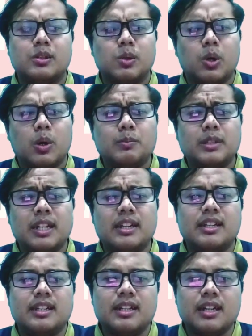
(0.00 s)
to
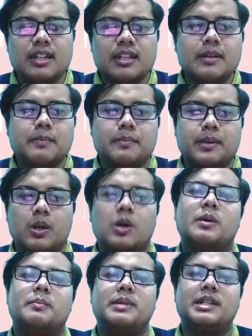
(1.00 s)
obtain nearly
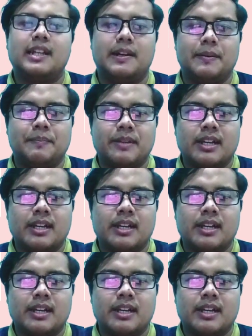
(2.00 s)
pure methane.